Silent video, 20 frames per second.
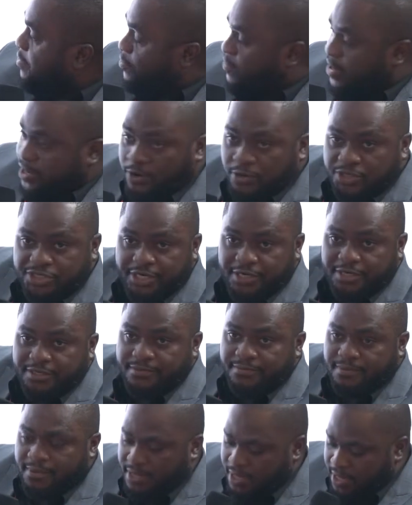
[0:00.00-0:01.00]
ocean,
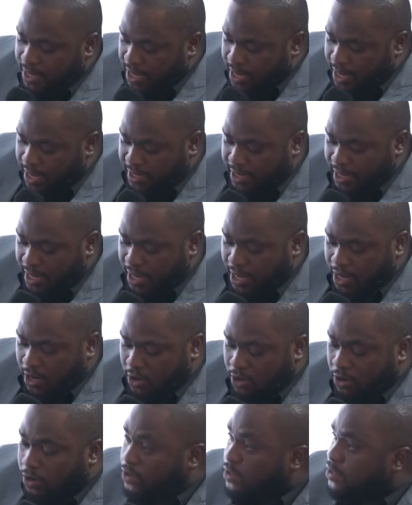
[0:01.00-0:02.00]
and
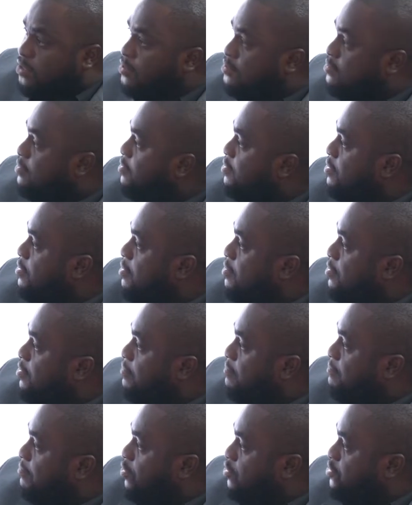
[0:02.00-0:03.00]

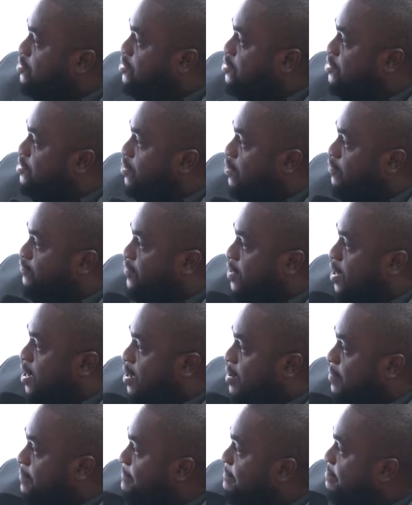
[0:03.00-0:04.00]
most of
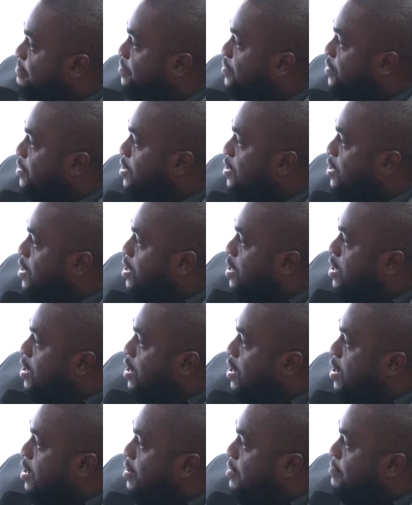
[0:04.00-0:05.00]
the
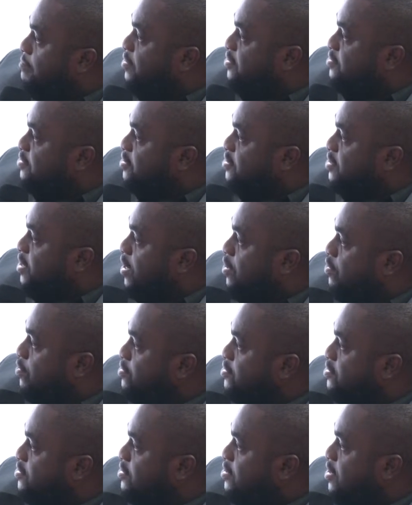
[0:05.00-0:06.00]
business
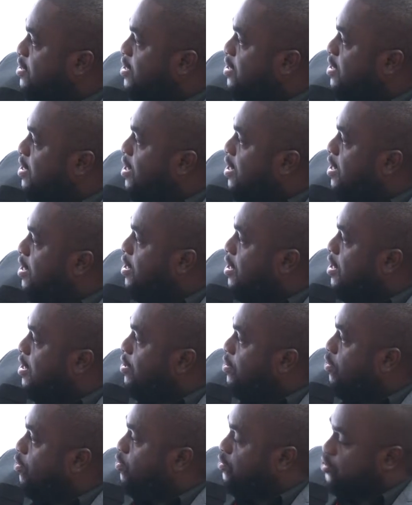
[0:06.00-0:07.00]
cargoes
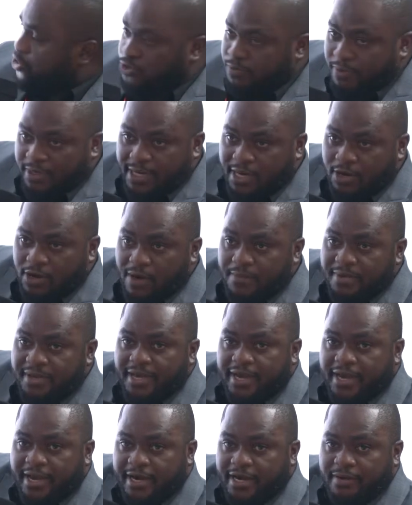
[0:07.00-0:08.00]
or consumer cargo are
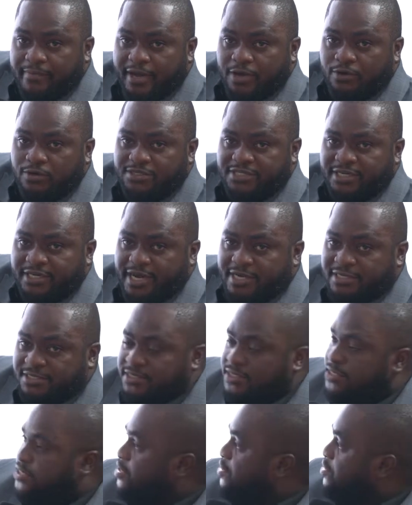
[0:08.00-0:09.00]
being carried by
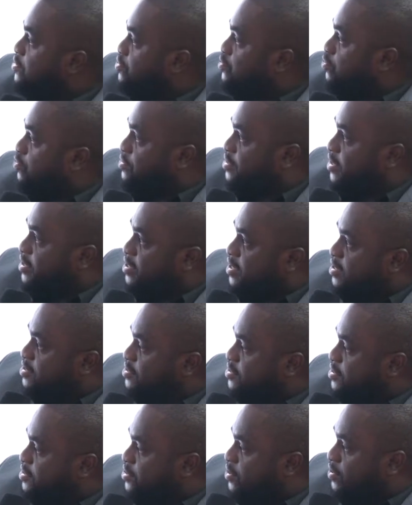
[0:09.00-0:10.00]
containers. So trade
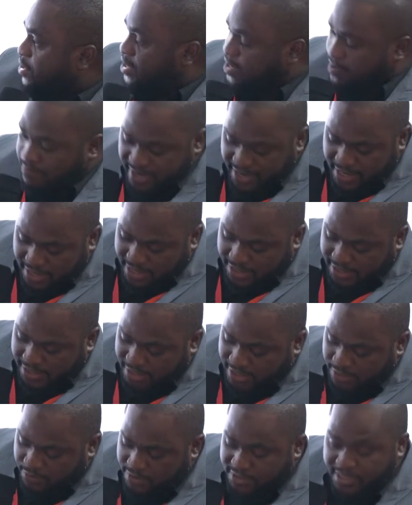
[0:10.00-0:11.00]
lanes is only mainly
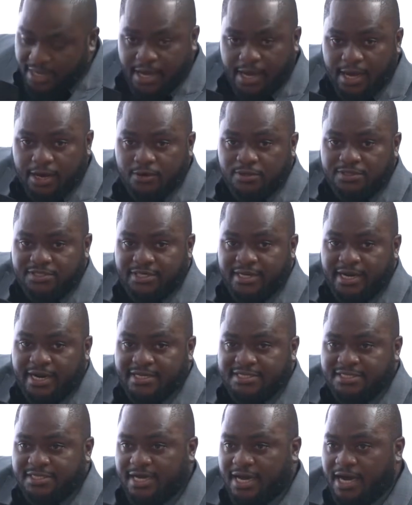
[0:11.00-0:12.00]
dealing with
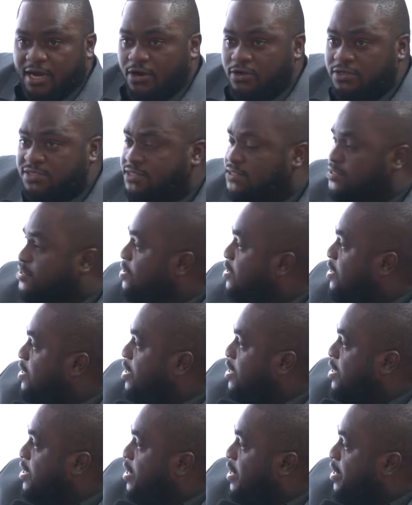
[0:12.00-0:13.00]
containerized cargoes
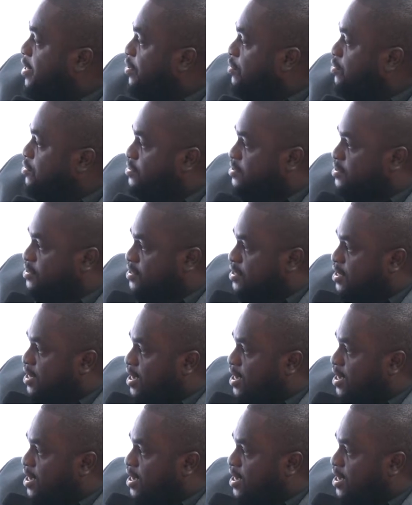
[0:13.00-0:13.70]
and not